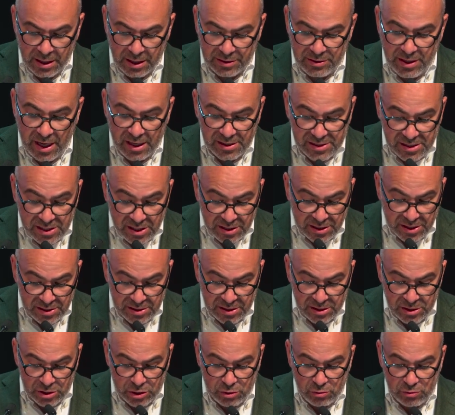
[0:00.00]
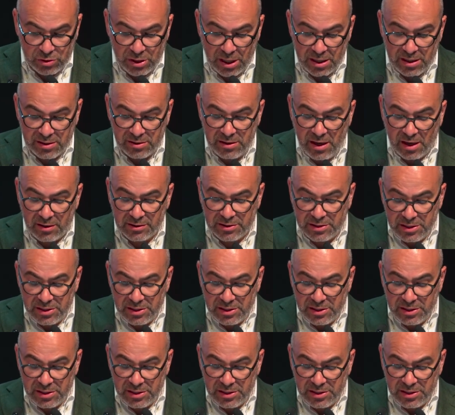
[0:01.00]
and their citizens to take their